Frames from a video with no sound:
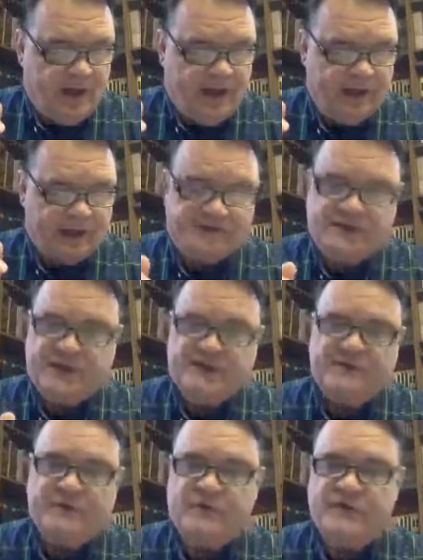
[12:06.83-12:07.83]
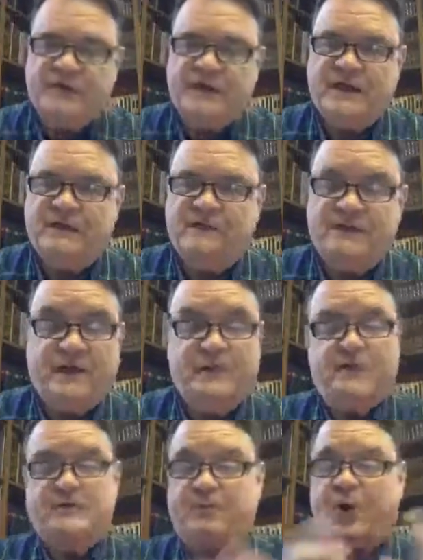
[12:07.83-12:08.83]
And it says in verse 10 that
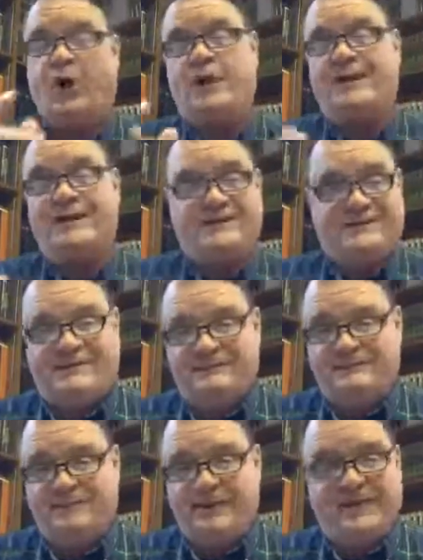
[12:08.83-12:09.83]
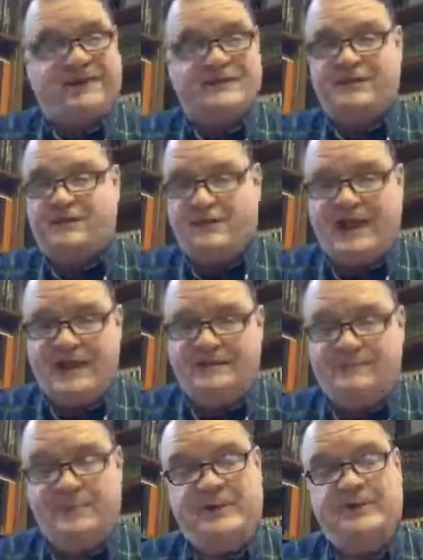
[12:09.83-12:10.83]
there's parties because they're
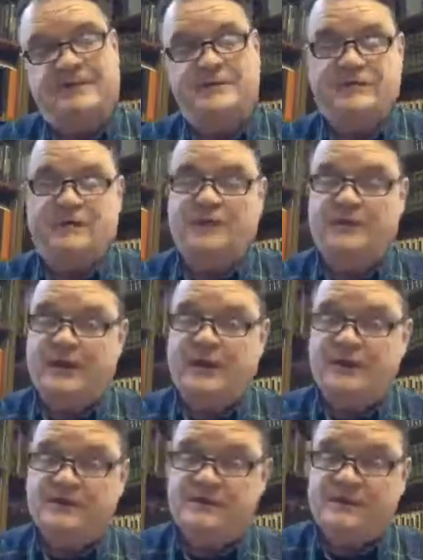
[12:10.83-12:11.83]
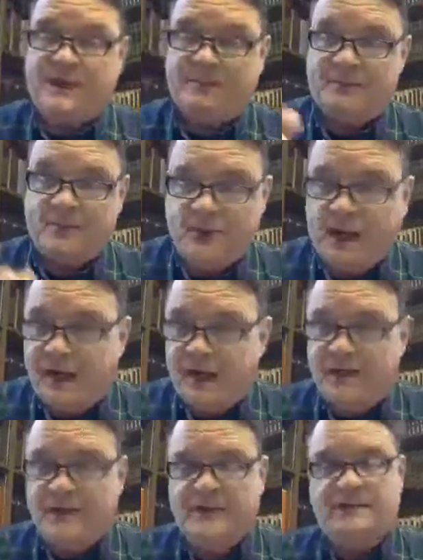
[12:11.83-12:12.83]
dead, because, you know, they had stopped the
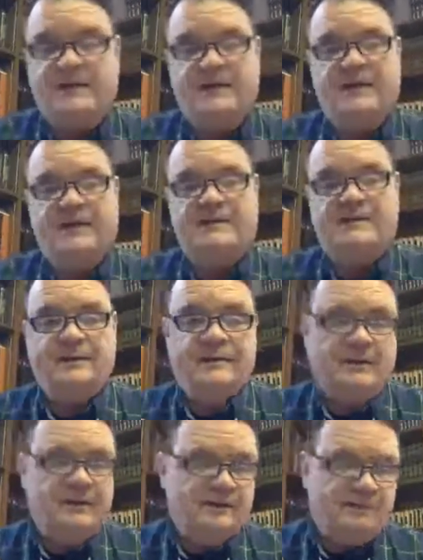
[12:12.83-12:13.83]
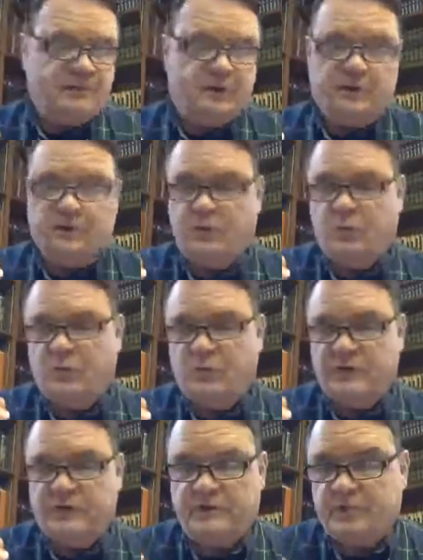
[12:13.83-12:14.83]
rain, they had turned the water
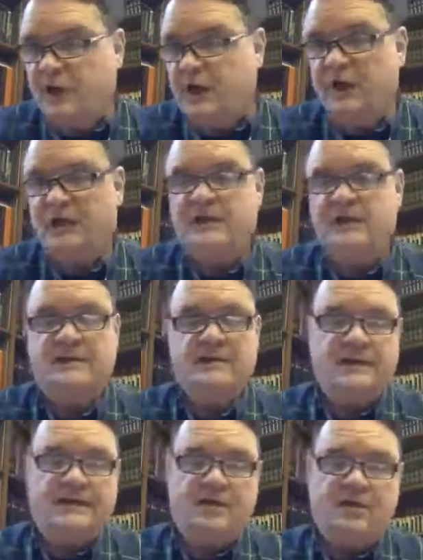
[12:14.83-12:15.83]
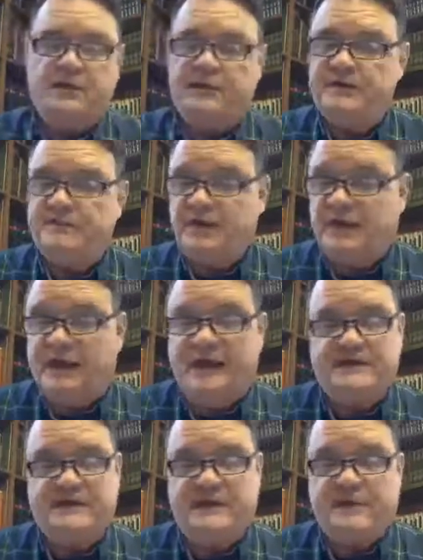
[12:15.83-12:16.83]
into blood, they had all these
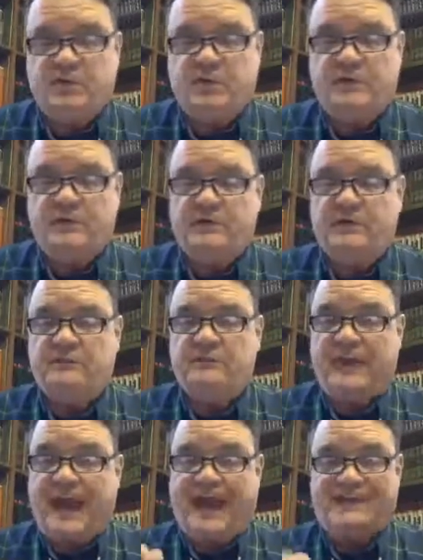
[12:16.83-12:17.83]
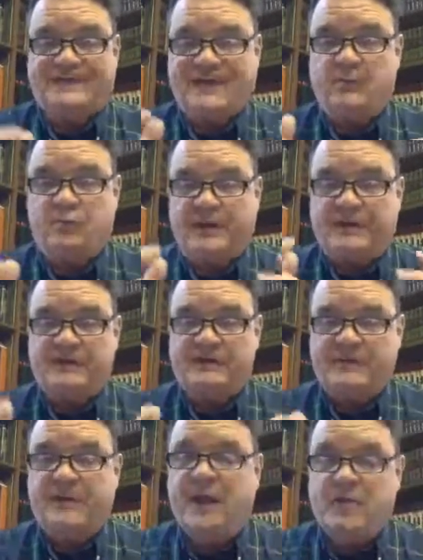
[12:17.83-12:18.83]
plagues that they brought on the earth as they witnessed
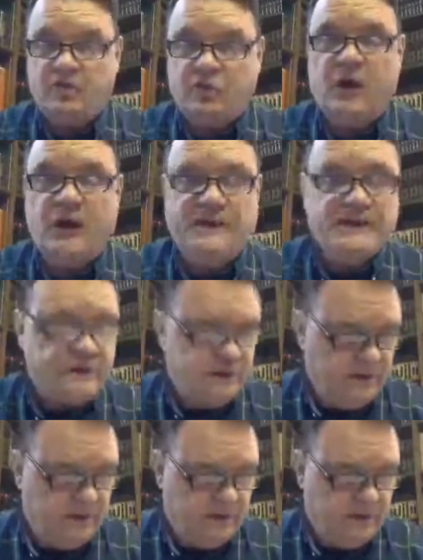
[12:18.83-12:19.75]
about Christ.